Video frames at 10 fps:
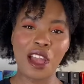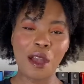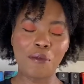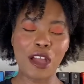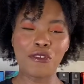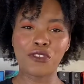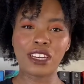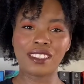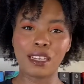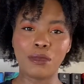My
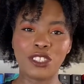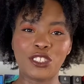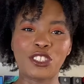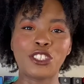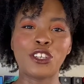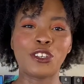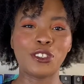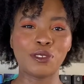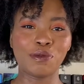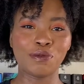first name is
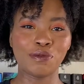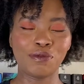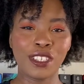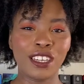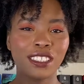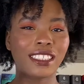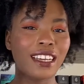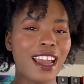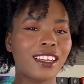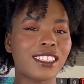Chio.
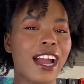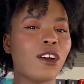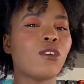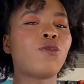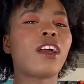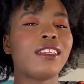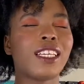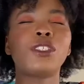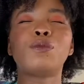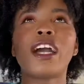Chio. 4
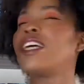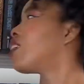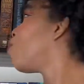letters. Which book has 4